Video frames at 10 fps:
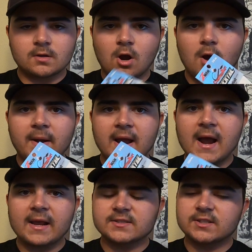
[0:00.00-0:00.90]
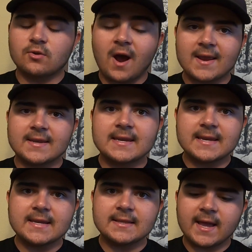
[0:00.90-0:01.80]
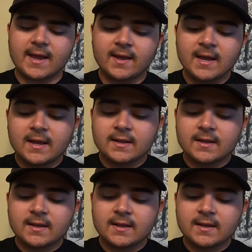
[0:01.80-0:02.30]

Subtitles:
caught my eye, and I was like, dude, I need that.